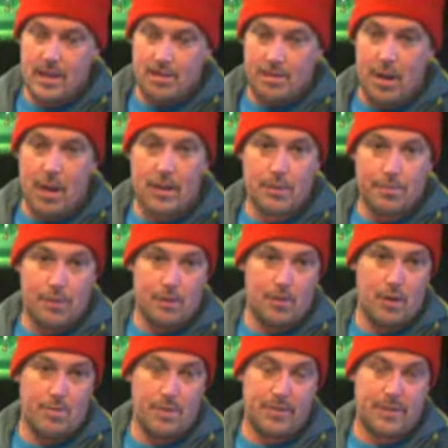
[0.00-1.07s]
polypro
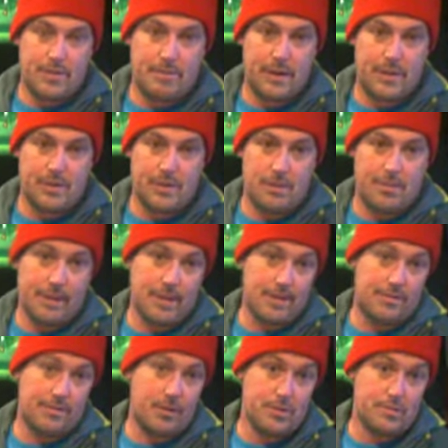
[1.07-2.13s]
rope over Spectra because
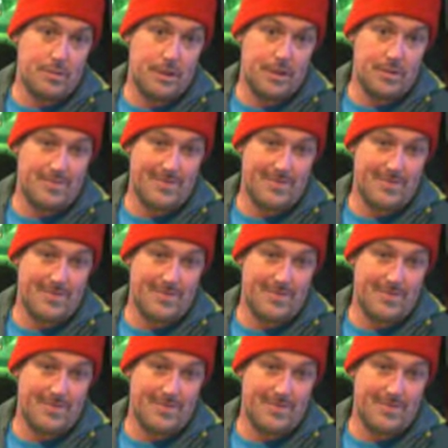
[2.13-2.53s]
it floats better.